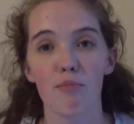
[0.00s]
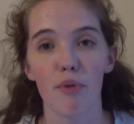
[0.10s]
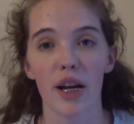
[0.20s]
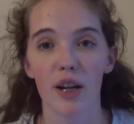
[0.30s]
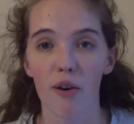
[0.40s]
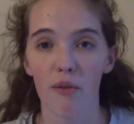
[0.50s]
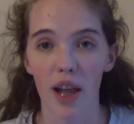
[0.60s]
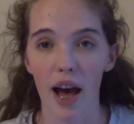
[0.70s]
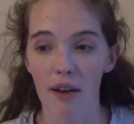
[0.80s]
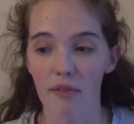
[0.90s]
bread of
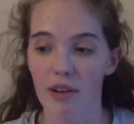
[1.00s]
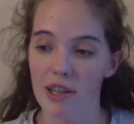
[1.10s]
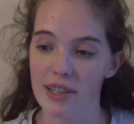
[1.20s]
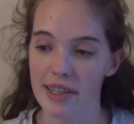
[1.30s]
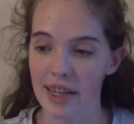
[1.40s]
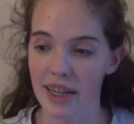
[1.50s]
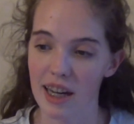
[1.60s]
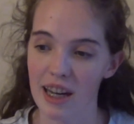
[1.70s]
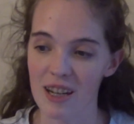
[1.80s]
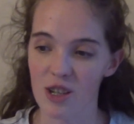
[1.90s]
life, seen
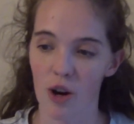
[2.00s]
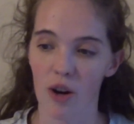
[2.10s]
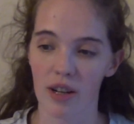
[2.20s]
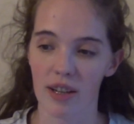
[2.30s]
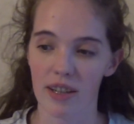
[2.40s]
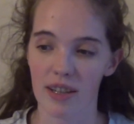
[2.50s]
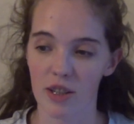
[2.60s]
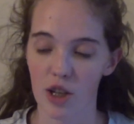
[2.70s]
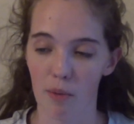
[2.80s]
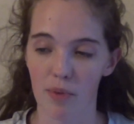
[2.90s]
in John
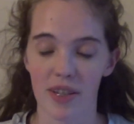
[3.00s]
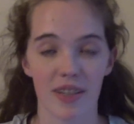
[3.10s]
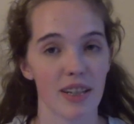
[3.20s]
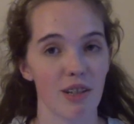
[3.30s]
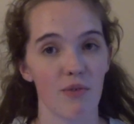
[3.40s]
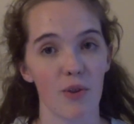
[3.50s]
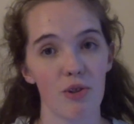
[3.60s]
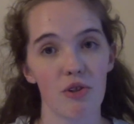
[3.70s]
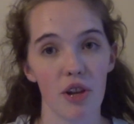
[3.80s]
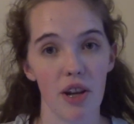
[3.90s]
chapter 6,
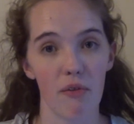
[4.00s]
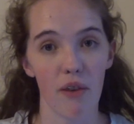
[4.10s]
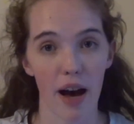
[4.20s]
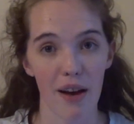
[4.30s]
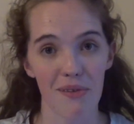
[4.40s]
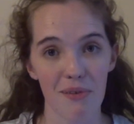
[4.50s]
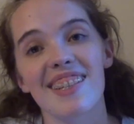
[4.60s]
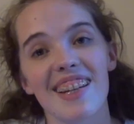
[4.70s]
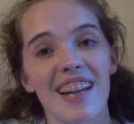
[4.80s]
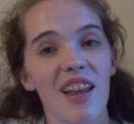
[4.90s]
verse 35.
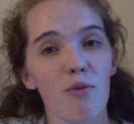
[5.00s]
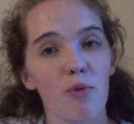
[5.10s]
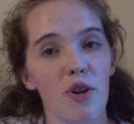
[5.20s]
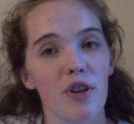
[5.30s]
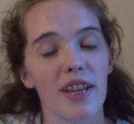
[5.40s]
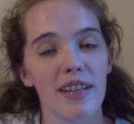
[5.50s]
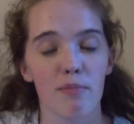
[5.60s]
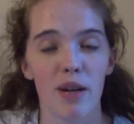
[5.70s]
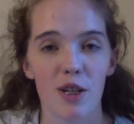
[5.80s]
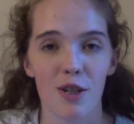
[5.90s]
And another word
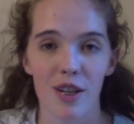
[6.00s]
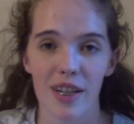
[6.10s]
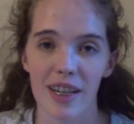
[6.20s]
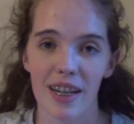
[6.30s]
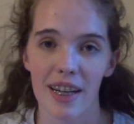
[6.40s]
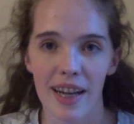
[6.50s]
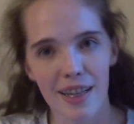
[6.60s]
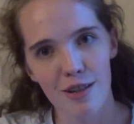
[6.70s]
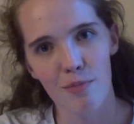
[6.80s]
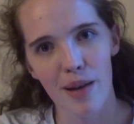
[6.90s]
that's mentioned
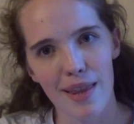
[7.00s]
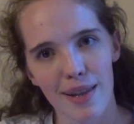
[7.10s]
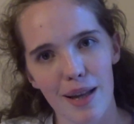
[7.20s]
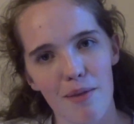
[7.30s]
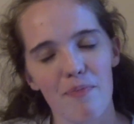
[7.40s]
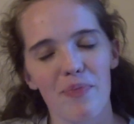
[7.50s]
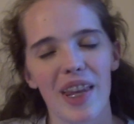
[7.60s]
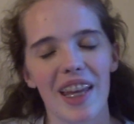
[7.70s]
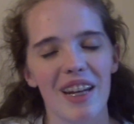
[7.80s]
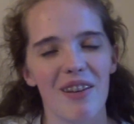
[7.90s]
next to Bethlehem
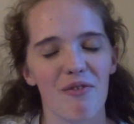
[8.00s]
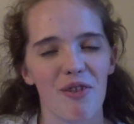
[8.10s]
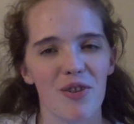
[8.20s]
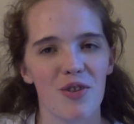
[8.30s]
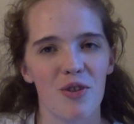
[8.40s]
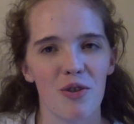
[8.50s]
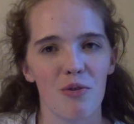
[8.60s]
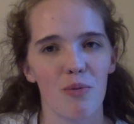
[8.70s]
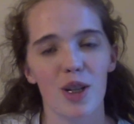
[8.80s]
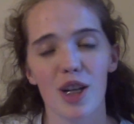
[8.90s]
in verse
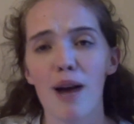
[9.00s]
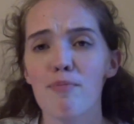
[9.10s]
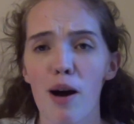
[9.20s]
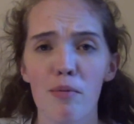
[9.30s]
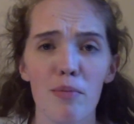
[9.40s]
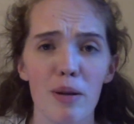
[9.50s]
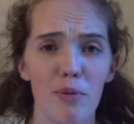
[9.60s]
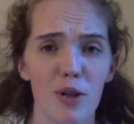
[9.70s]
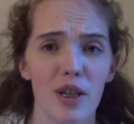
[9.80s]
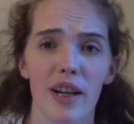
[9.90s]
2, which I probably
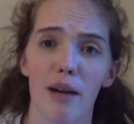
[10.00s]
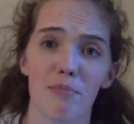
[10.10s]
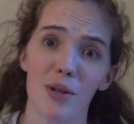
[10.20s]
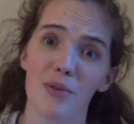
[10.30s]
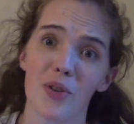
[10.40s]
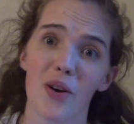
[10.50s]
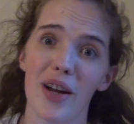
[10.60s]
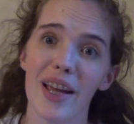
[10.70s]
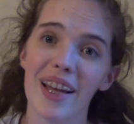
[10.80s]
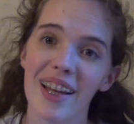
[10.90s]
butchered, I'm so
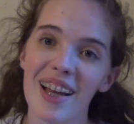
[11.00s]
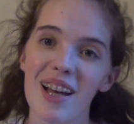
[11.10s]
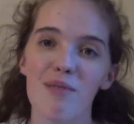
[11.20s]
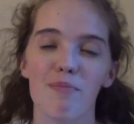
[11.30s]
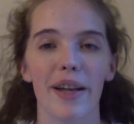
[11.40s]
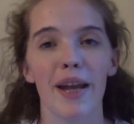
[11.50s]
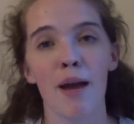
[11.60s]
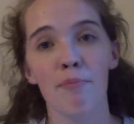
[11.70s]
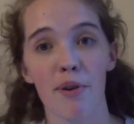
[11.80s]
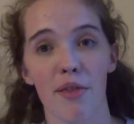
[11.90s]
sorry, but
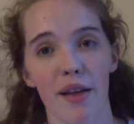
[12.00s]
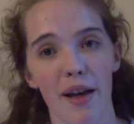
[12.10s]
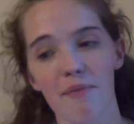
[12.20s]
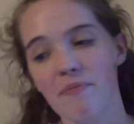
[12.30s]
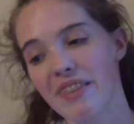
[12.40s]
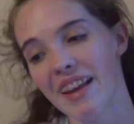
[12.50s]
Ephrathah,